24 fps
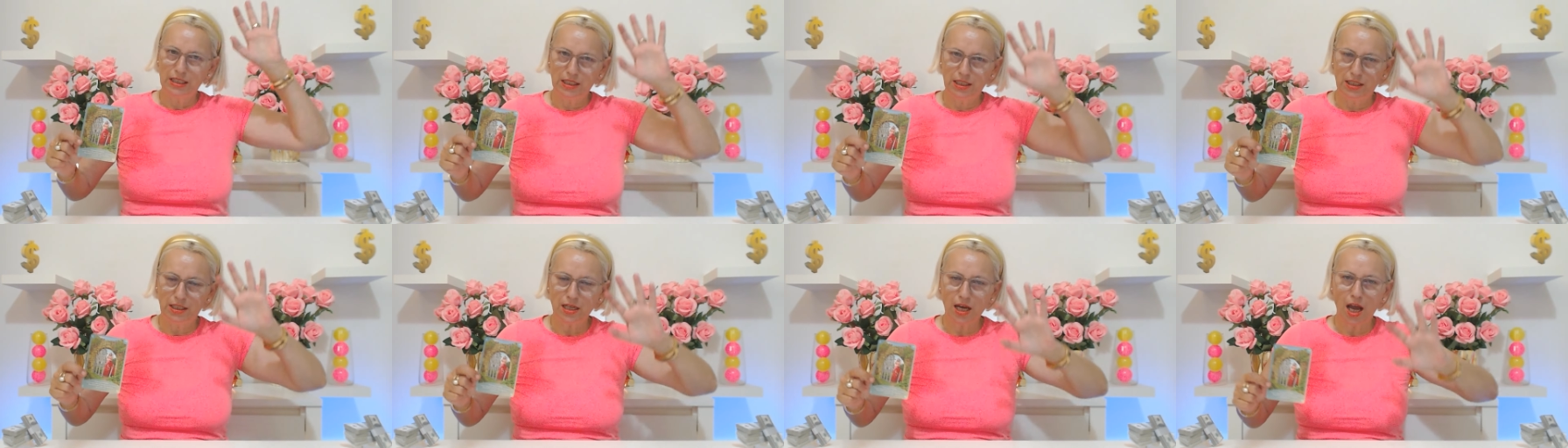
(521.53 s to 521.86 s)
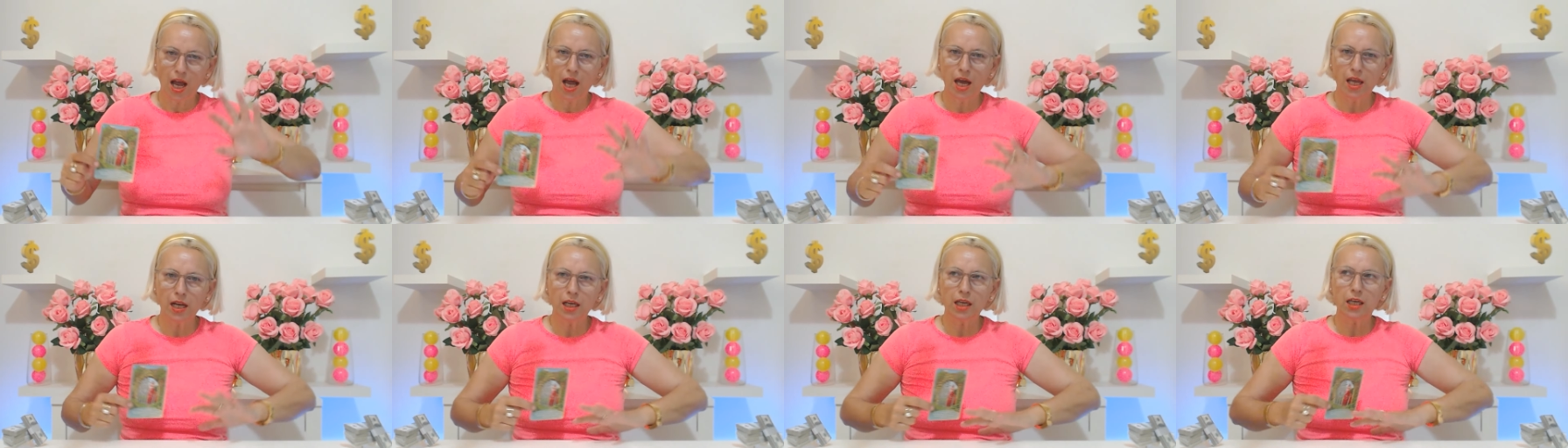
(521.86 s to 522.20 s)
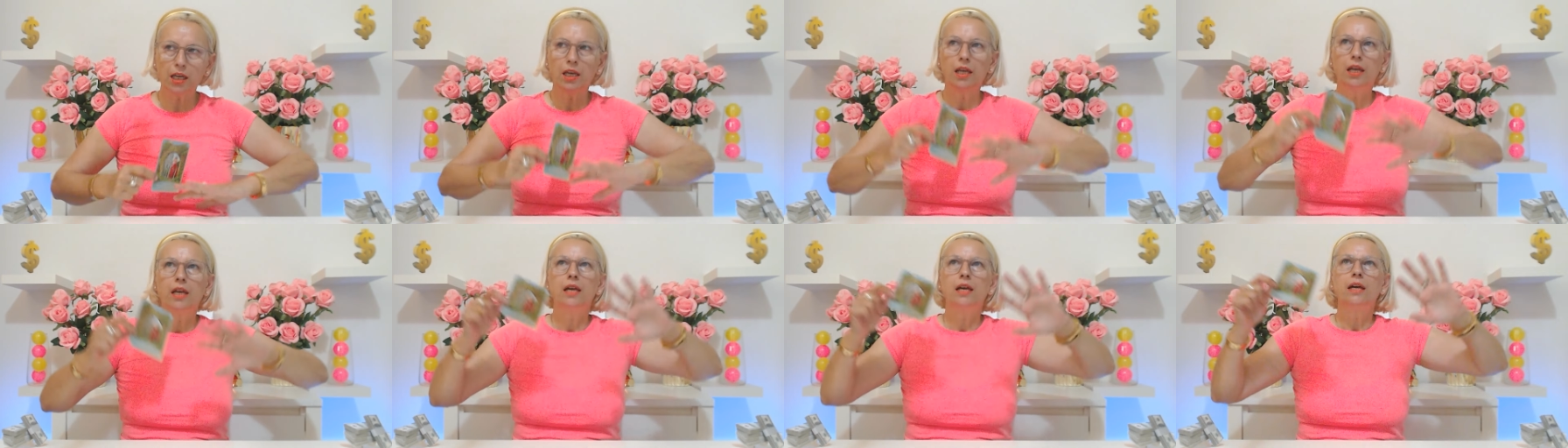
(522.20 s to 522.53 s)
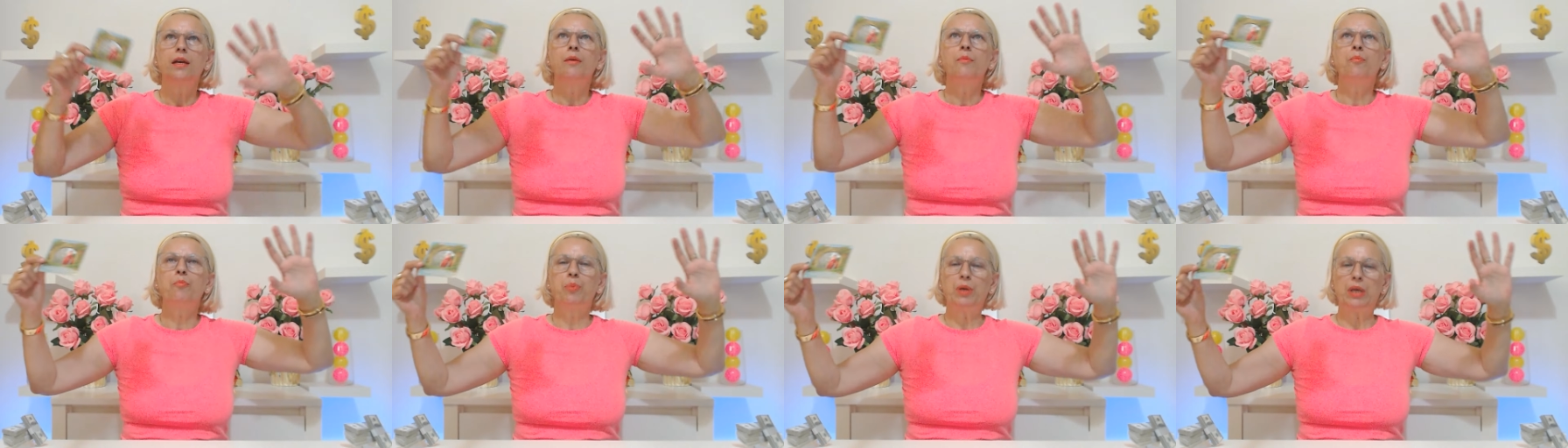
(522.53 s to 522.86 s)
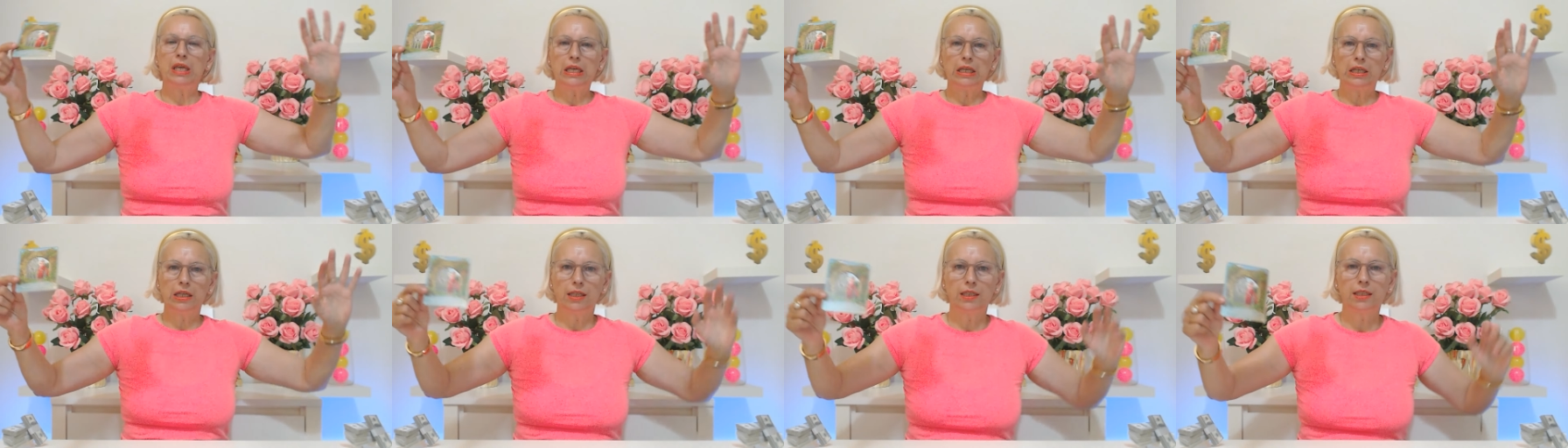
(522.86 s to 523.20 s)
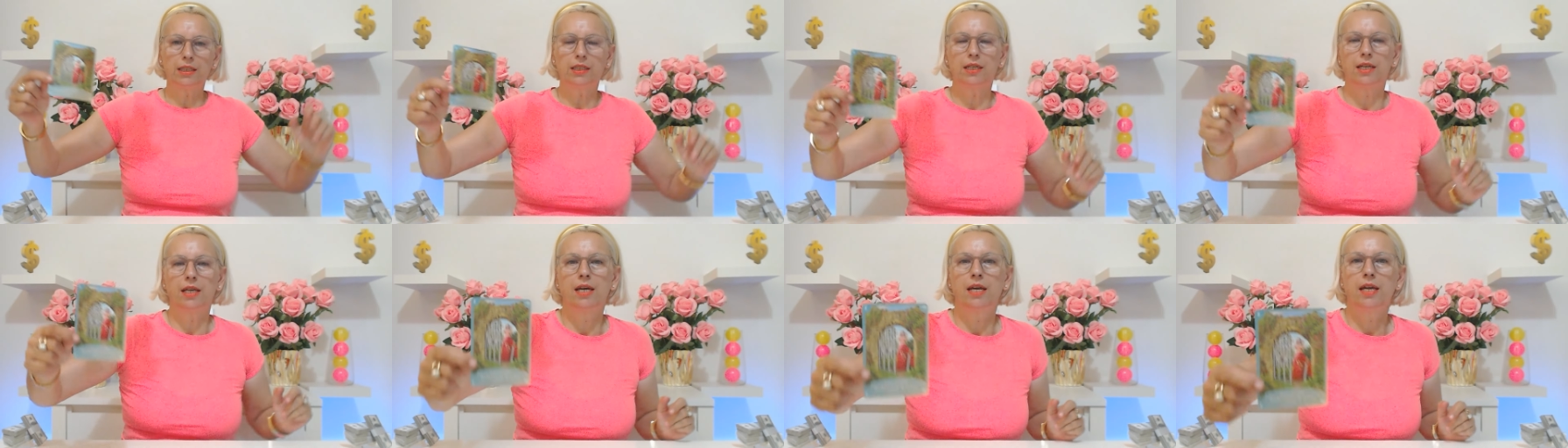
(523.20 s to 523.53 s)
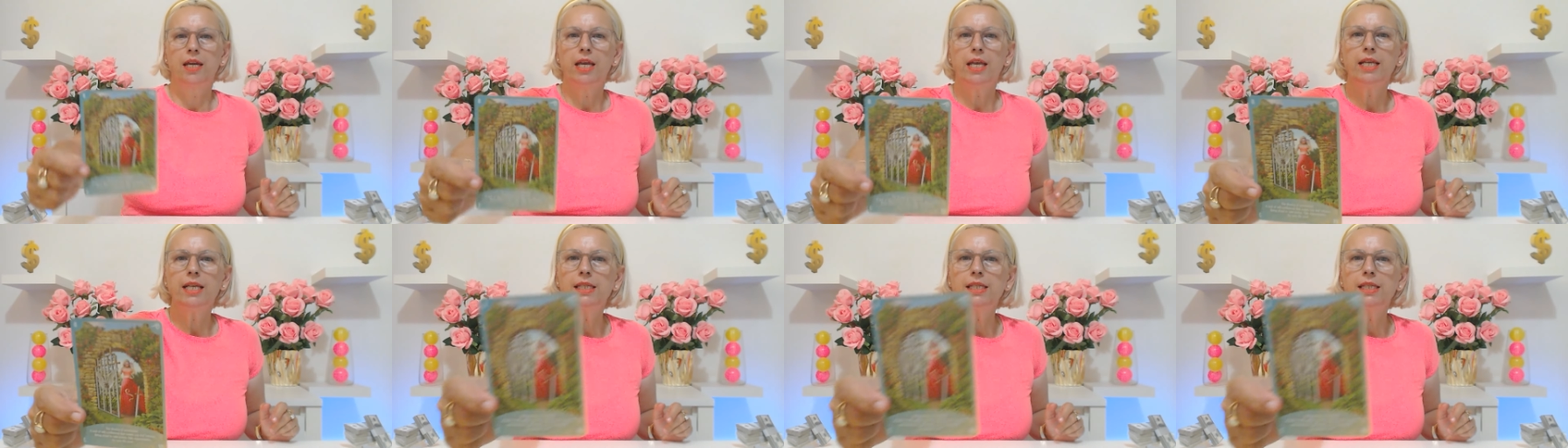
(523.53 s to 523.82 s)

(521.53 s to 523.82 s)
dark period is